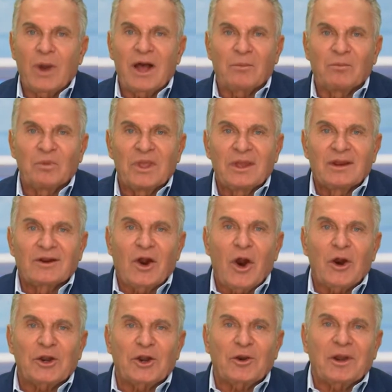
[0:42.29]
Well,
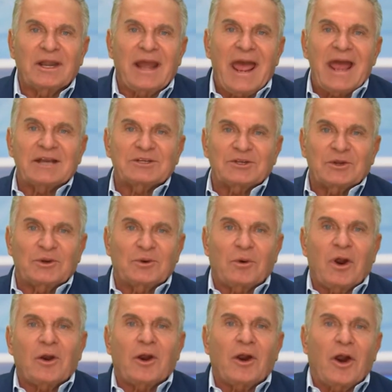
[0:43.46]
Carter and Ashton
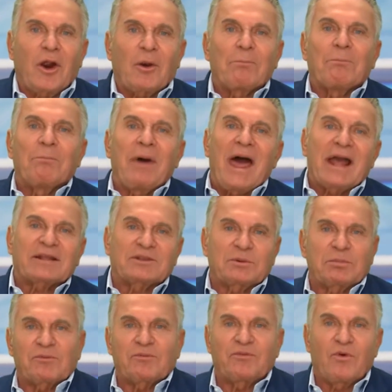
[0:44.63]
Kroeger are back to
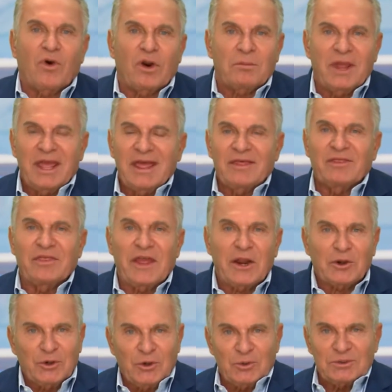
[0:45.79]
perform
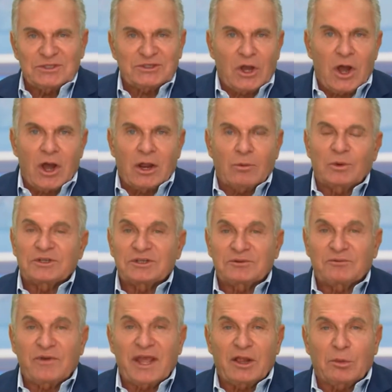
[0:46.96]
their new song, which is
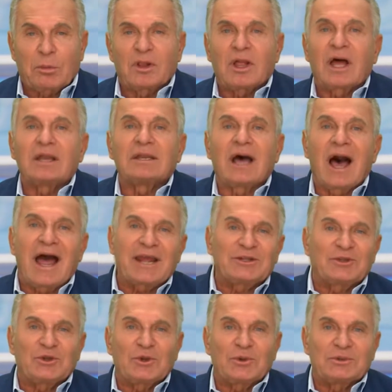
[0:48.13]
available on
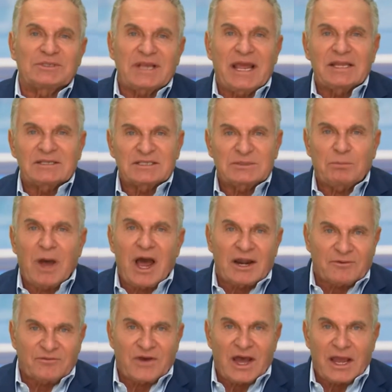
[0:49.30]
iTunes and
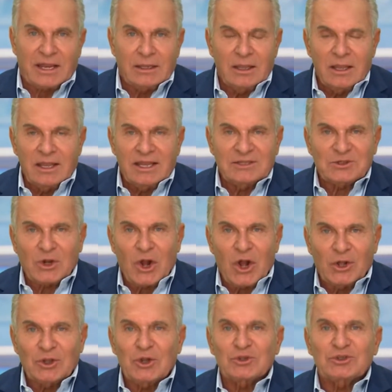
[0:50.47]
Spotify. It's
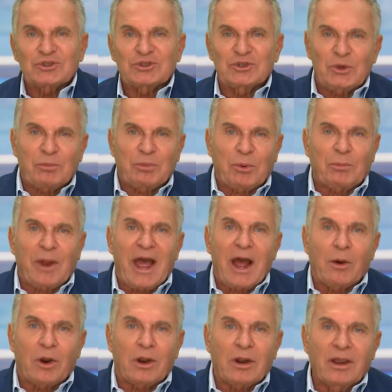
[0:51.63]
called
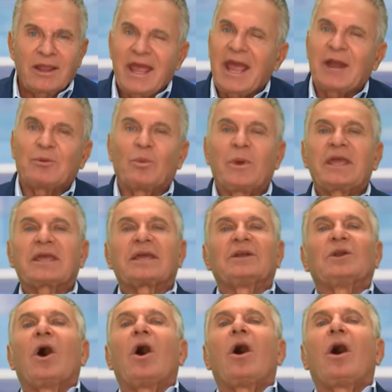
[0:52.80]
Superpower, and we
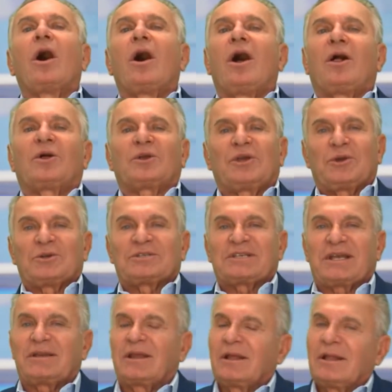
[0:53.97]
can all use
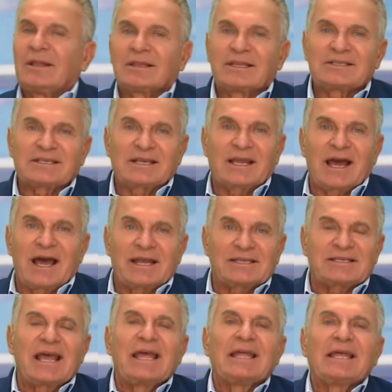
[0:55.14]
it. Listen,
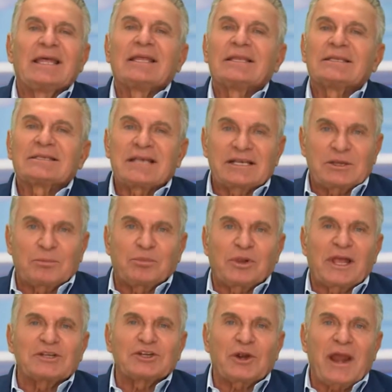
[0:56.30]
guys, such a
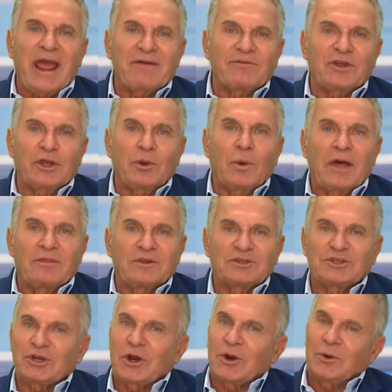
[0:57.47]
pleasure having you on the
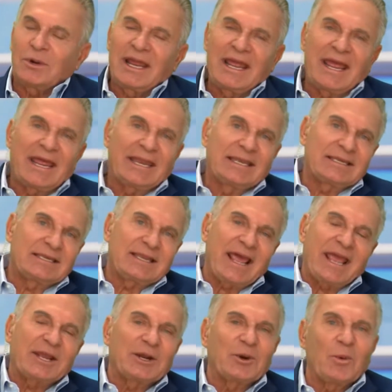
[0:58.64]
show.
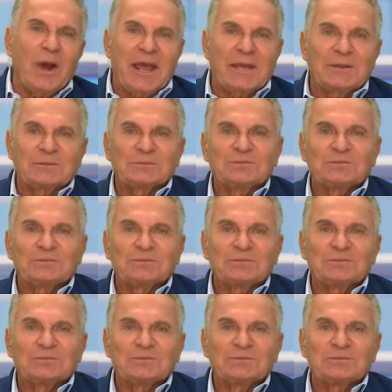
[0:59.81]
Take it away.